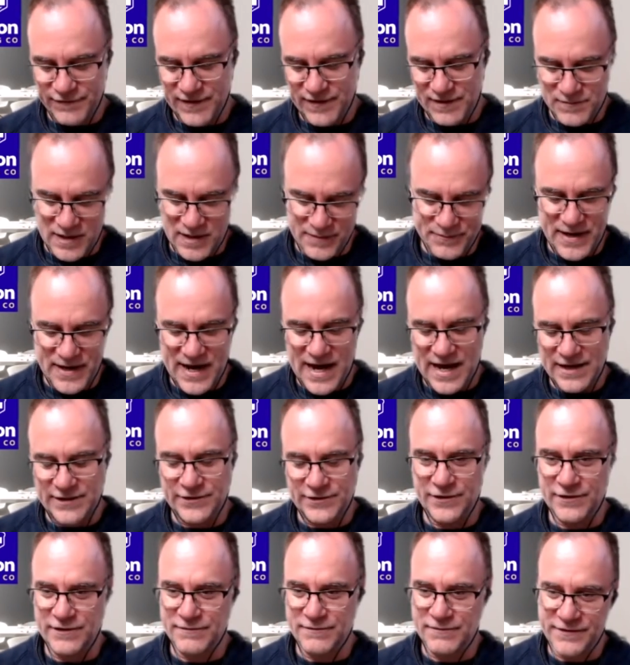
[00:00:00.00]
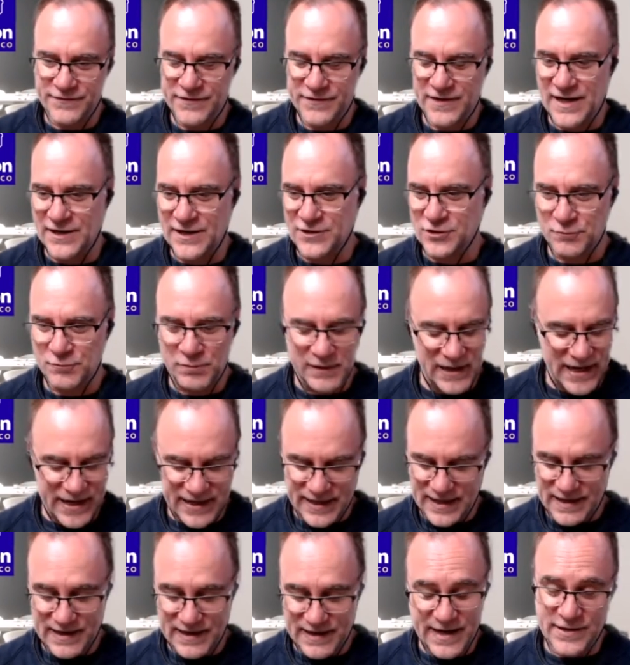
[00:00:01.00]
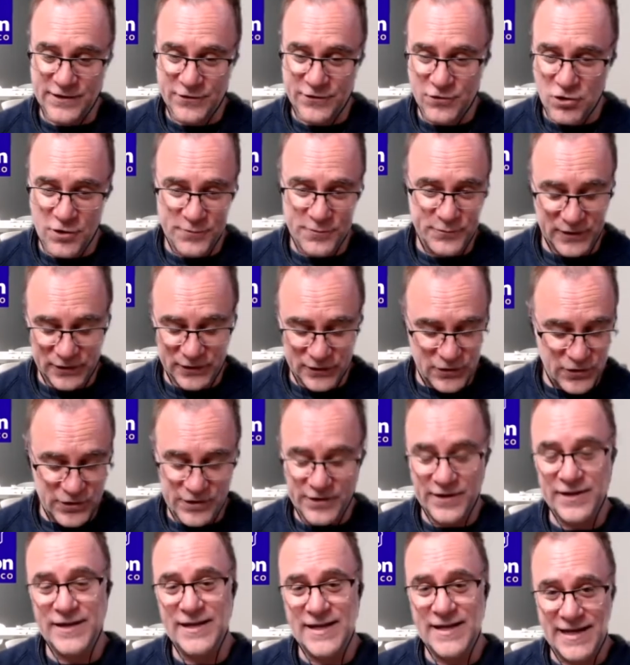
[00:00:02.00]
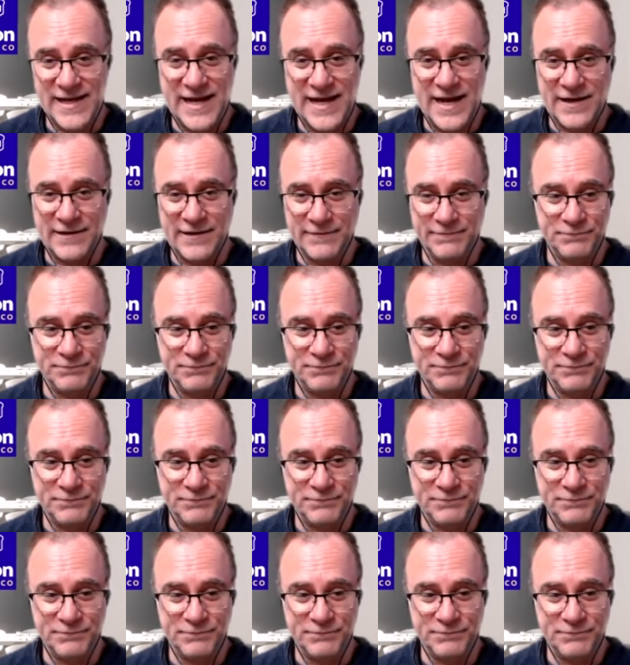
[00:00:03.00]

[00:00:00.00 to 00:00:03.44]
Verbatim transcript: and my partner and the financial planner and the corporate lawyer and the accountant,